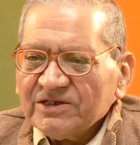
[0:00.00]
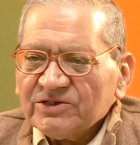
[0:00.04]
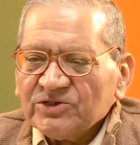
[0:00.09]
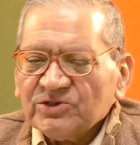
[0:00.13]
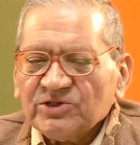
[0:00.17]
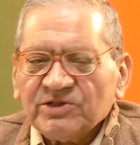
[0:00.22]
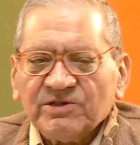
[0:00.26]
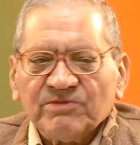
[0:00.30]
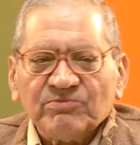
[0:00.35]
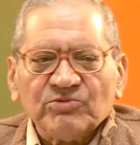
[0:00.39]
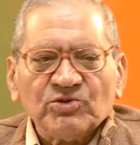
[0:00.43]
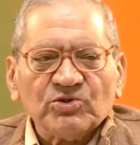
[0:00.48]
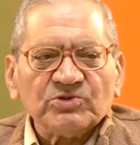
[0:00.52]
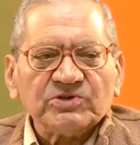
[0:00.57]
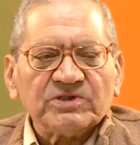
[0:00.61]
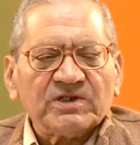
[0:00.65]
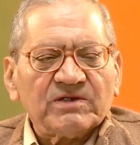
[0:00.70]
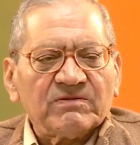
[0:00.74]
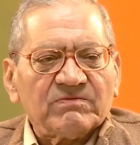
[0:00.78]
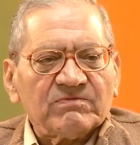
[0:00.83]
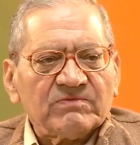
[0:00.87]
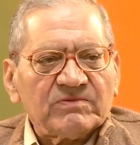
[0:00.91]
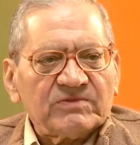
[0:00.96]
So the
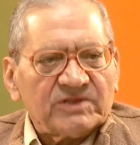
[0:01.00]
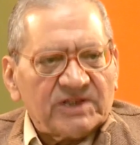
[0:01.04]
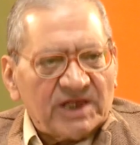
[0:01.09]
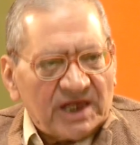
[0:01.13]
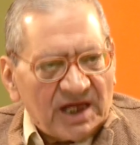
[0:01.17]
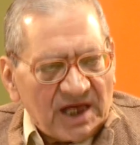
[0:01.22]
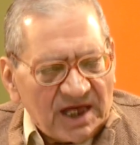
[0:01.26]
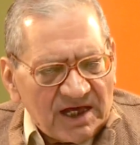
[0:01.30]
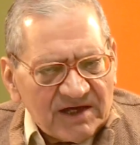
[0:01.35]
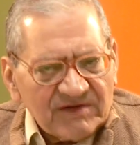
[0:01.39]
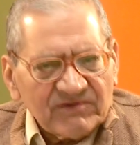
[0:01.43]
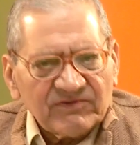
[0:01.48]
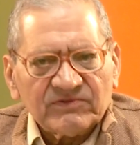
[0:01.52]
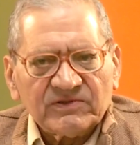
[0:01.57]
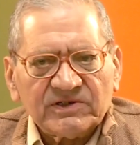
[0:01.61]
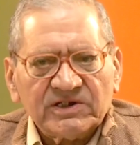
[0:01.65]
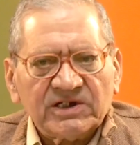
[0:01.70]
museum, they have